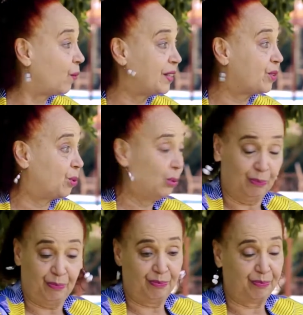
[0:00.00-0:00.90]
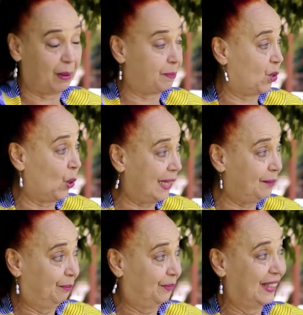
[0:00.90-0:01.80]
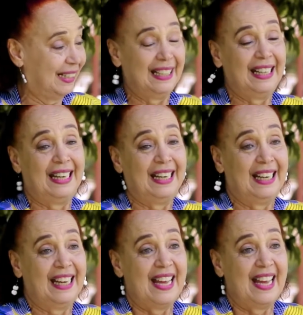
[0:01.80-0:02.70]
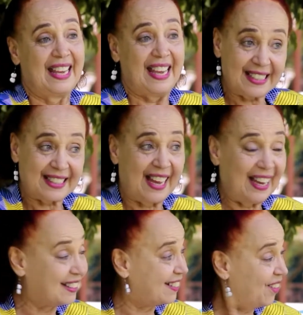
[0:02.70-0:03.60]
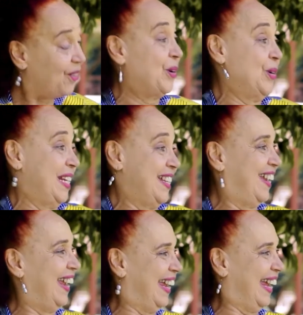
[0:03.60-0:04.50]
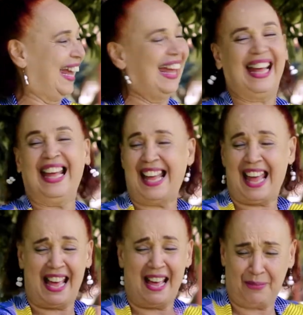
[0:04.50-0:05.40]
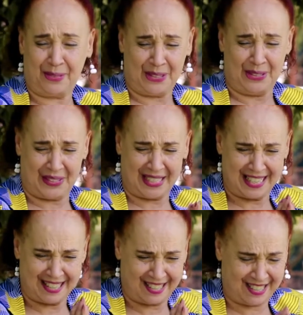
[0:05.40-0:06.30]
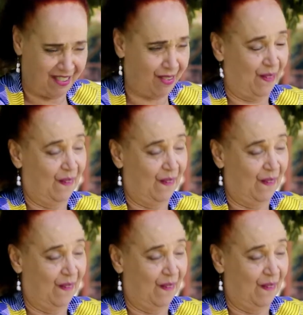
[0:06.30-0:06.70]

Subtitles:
went to Pepsi Cola. Yes, I had zero knowledge. Absolutely zero.